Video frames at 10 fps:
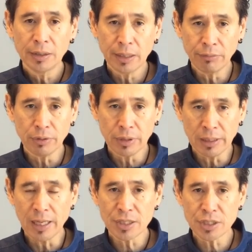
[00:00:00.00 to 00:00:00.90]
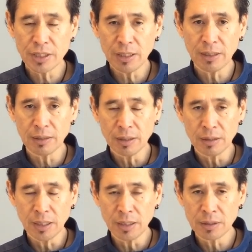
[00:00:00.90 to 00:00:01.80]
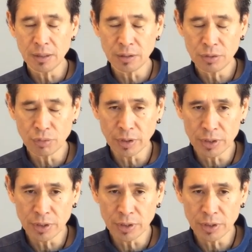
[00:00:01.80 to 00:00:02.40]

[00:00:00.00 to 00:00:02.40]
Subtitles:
then the last day that the drug